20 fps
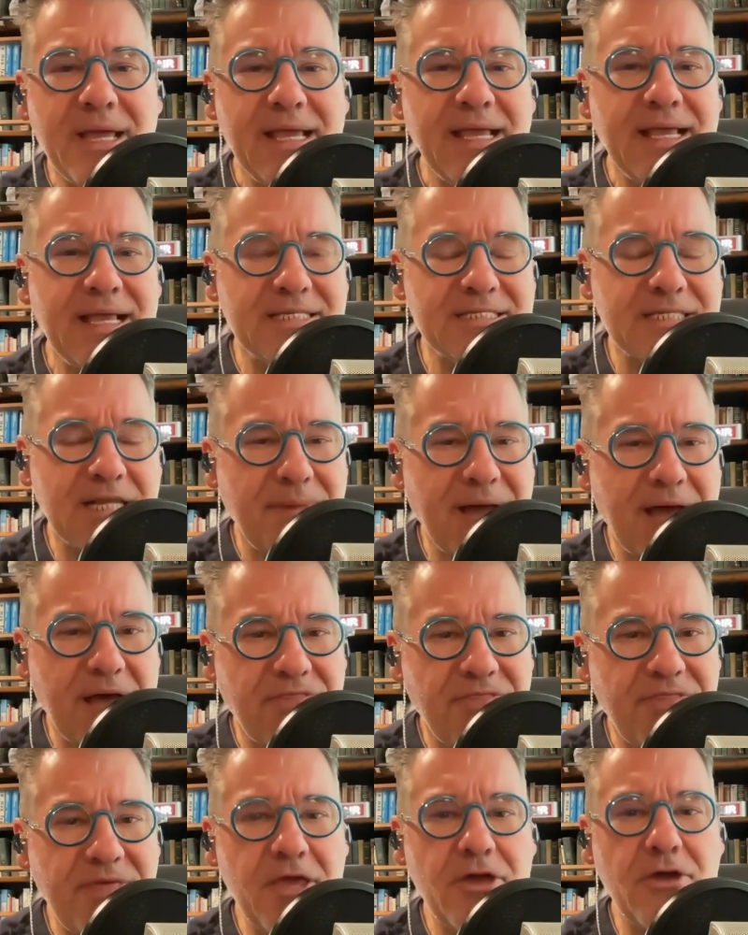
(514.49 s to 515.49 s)
Is it
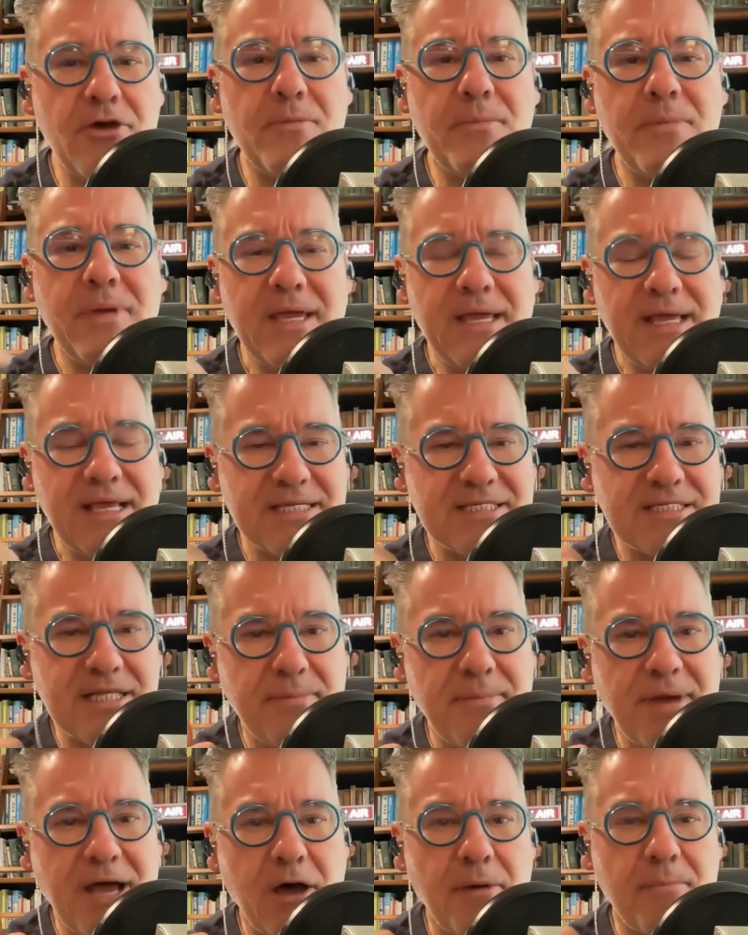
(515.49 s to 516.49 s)
about them? Is it
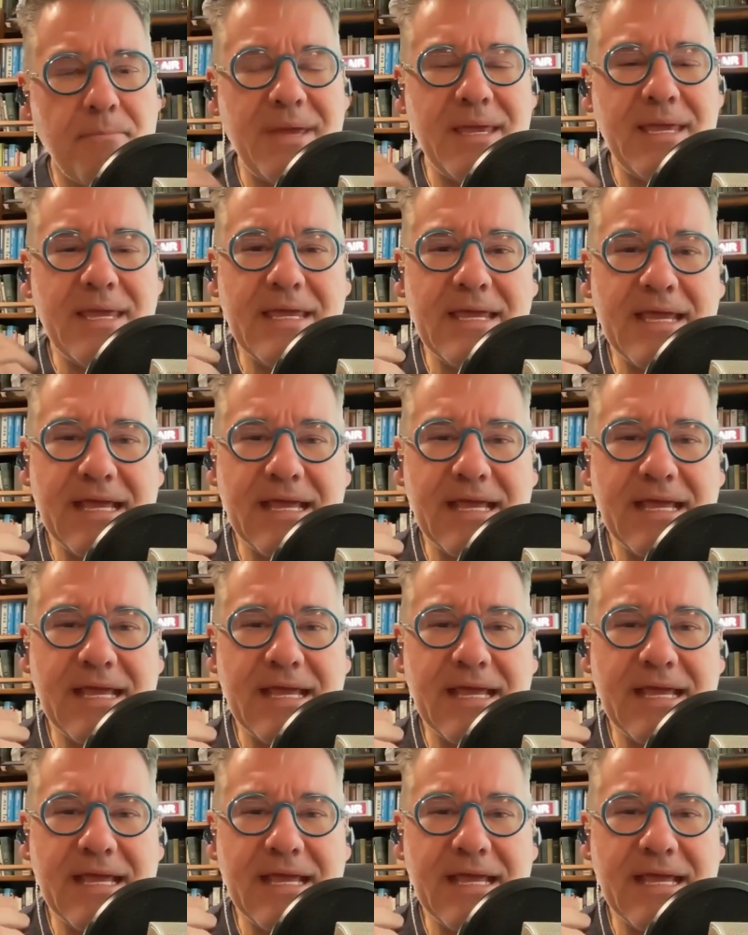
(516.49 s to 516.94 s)
about me?